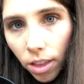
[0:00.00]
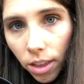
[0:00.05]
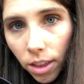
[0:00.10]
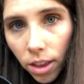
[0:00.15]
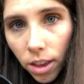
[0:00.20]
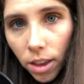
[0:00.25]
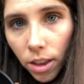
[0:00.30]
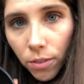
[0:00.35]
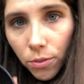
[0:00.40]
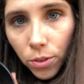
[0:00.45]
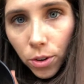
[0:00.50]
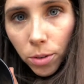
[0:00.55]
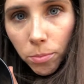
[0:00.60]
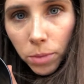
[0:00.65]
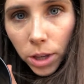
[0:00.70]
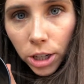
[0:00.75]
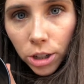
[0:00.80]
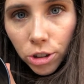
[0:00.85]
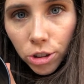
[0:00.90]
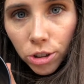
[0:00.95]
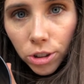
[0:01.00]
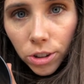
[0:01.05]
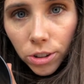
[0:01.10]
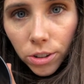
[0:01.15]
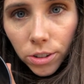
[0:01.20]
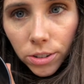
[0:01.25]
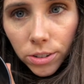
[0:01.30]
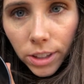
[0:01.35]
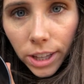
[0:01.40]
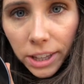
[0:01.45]
If your mixture
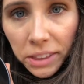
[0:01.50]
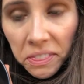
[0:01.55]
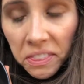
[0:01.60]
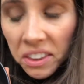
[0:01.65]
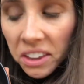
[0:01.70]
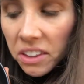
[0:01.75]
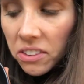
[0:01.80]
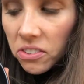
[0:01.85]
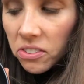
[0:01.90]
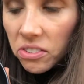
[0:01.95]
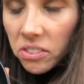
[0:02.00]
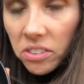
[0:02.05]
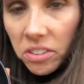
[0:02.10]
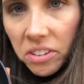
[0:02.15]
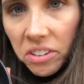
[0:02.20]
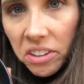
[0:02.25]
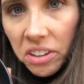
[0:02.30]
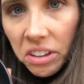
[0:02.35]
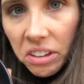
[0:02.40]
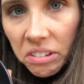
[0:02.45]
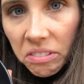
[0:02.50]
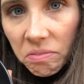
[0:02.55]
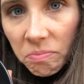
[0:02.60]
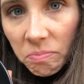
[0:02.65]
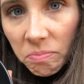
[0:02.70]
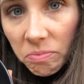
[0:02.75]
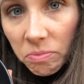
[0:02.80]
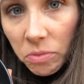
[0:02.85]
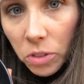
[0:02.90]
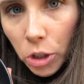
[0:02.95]
looks like this,
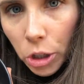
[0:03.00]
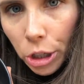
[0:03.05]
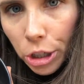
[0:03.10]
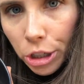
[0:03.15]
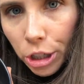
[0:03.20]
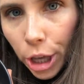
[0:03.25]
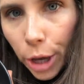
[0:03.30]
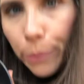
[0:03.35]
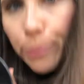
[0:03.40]
you're good to go.